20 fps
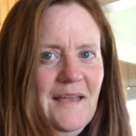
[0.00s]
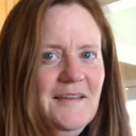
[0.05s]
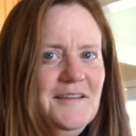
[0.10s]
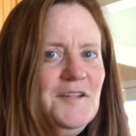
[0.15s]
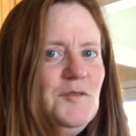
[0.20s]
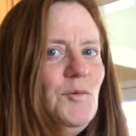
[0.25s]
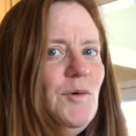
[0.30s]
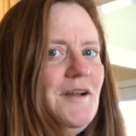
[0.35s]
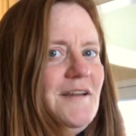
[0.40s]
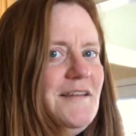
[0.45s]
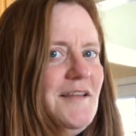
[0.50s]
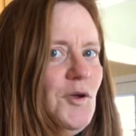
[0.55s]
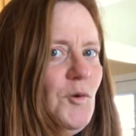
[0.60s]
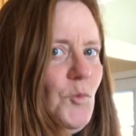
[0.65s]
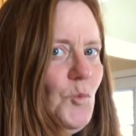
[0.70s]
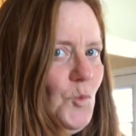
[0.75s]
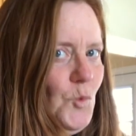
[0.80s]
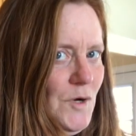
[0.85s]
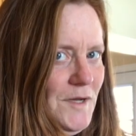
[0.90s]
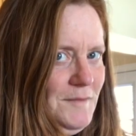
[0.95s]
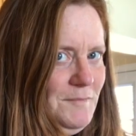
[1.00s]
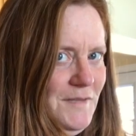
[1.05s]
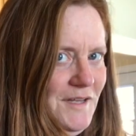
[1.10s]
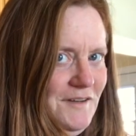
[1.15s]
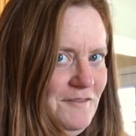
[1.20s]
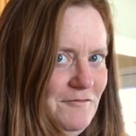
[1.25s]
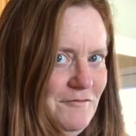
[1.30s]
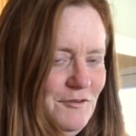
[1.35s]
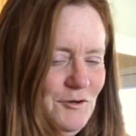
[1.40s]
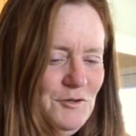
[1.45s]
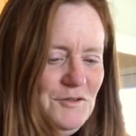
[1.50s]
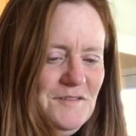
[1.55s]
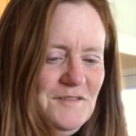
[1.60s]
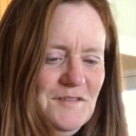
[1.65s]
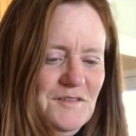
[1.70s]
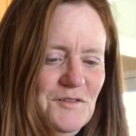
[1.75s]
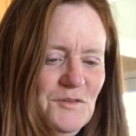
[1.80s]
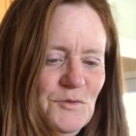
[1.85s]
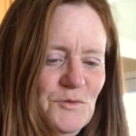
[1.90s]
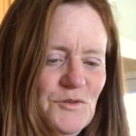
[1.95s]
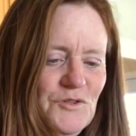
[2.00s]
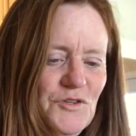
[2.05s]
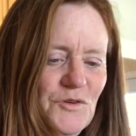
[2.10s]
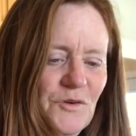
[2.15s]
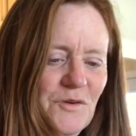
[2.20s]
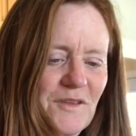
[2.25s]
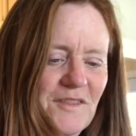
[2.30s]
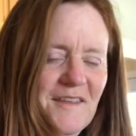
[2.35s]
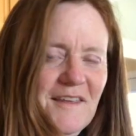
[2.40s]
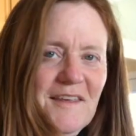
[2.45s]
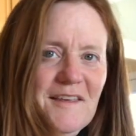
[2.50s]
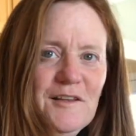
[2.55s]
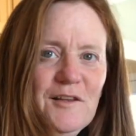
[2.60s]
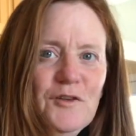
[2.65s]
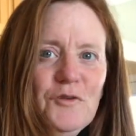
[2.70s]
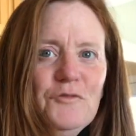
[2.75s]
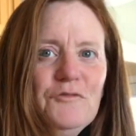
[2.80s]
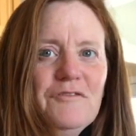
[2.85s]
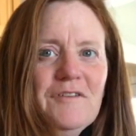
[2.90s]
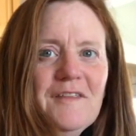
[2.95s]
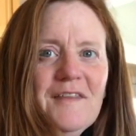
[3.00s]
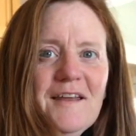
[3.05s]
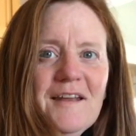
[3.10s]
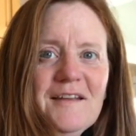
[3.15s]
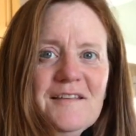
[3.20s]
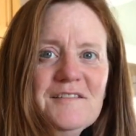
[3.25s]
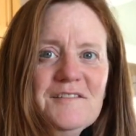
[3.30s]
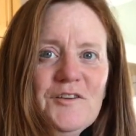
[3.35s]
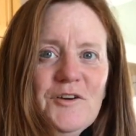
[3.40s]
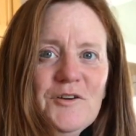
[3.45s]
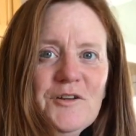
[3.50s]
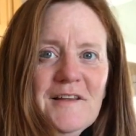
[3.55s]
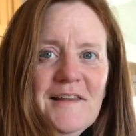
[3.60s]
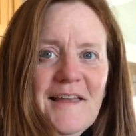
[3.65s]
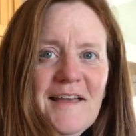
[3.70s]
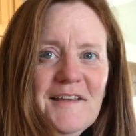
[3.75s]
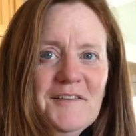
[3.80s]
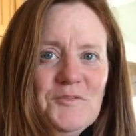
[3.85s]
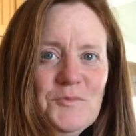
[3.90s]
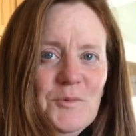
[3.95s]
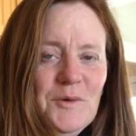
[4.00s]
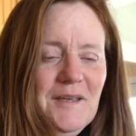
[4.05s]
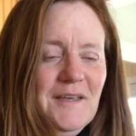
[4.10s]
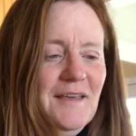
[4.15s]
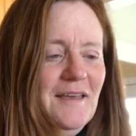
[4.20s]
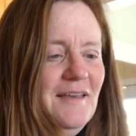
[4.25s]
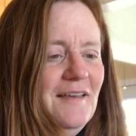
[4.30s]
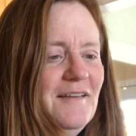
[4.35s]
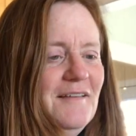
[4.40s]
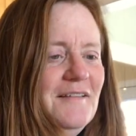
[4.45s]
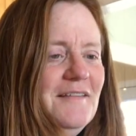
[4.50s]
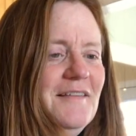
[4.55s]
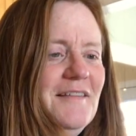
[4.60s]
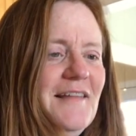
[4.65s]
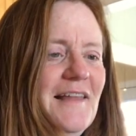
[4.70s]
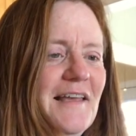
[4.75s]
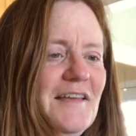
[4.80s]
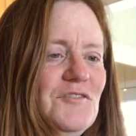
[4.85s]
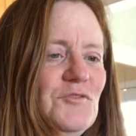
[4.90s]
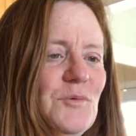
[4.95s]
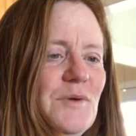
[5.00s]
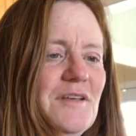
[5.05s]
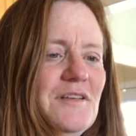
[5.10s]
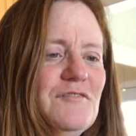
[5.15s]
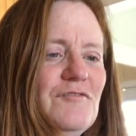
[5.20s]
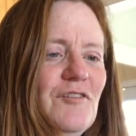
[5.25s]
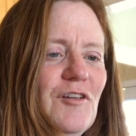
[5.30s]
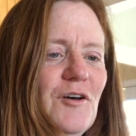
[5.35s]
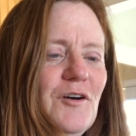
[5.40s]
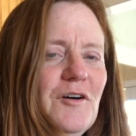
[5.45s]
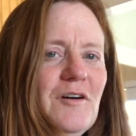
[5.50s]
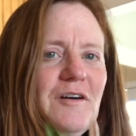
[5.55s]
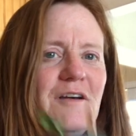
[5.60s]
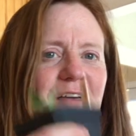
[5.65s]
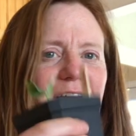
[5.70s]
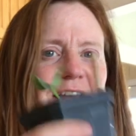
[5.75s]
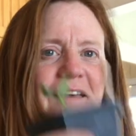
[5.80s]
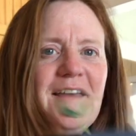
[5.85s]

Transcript: did want to take 1 minute first to show you the loofah that I started last week's vlog.